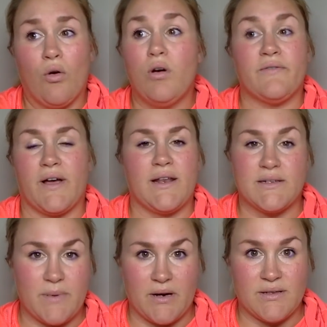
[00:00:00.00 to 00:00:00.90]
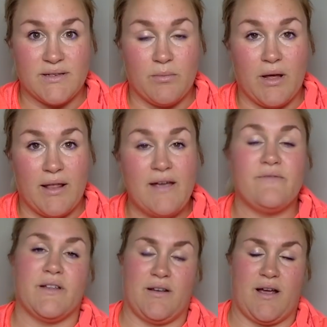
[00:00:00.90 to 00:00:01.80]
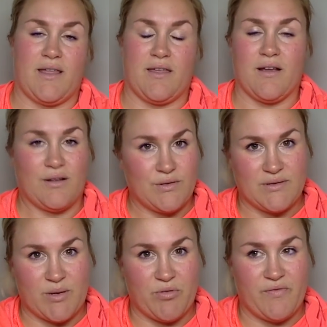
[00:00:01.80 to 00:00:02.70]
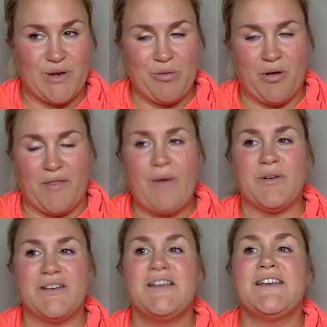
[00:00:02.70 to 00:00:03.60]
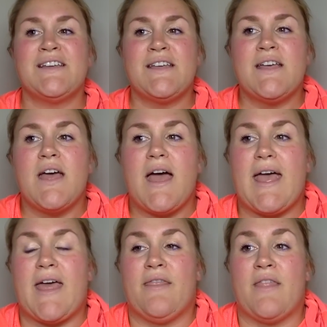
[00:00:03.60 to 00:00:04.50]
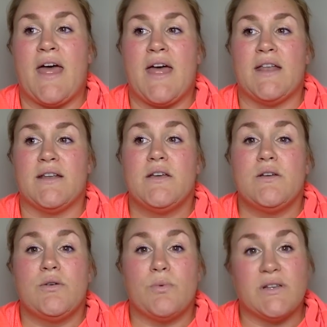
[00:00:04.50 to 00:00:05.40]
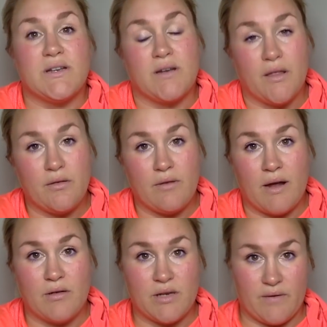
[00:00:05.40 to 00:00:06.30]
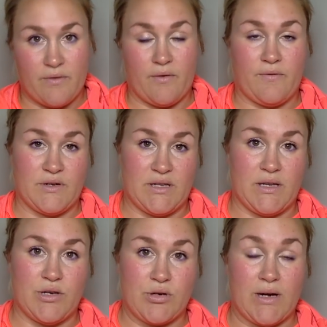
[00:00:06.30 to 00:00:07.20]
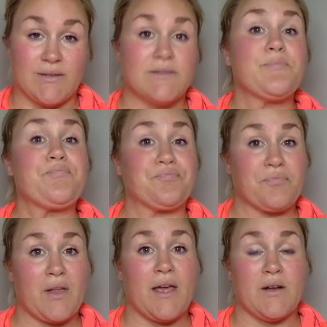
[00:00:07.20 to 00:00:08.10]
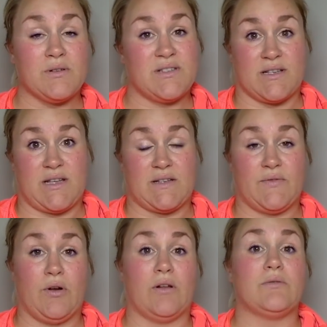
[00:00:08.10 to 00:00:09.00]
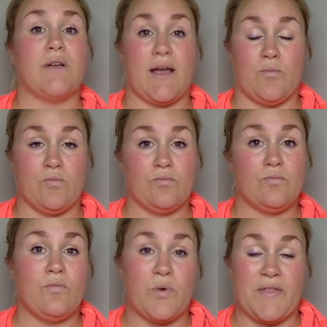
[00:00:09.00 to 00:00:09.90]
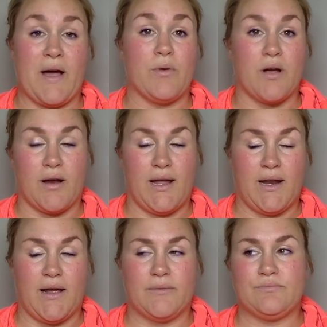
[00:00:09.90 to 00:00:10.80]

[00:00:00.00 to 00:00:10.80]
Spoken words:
horrifying experiences of my life, and I think I'll do a separate video about that one. And then we did another round of the fertility drugs, and it was successful, and with that we got Ada.